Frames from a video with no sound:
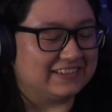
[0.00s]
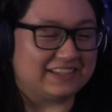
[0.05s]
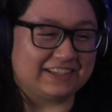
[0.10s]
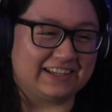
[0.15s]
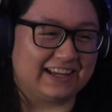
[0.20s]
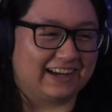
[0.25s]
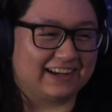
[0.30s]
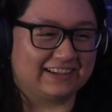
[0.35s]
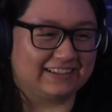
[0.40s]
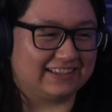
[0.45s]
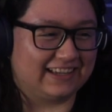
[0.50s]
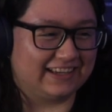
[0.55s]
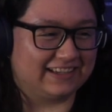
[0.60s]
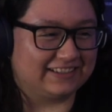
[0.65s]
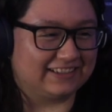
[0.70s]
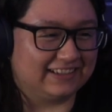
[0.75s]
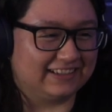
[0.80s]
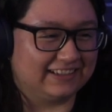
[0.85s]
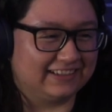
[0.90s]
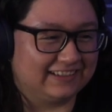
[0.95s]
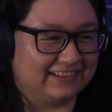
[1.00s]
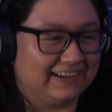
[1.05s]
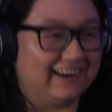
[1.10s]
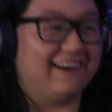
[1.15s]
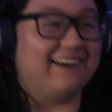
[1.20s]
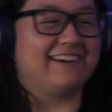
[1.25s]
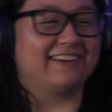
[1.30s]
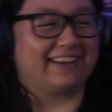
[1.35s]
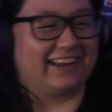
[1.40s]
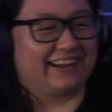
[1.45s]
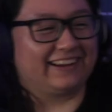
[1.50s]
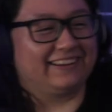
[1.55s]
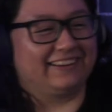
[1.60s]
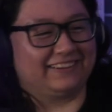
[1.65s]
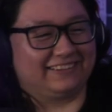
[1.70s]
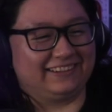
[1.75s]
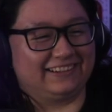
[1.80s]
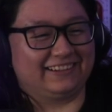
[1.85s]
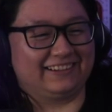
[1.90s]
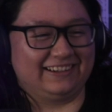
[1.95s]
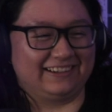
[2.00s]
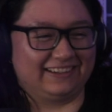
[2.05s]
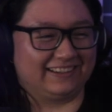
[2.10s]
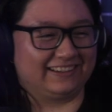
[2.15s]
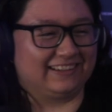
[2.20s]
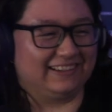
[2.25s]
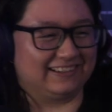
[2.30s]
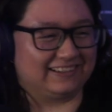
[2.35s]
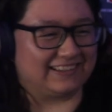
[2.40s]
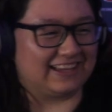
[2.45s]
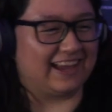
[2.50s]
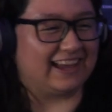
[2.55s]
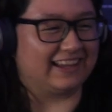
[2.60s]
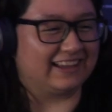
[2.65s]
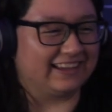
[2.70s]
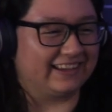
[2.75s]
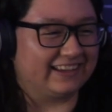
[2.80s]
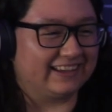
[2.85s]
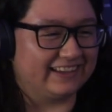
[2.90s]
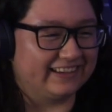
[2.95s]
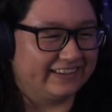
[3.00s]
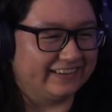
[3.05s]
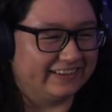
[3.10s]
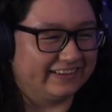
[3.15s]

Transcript: She's not gonna say it. She... Oh, okay, good, good, good. Don't say anything.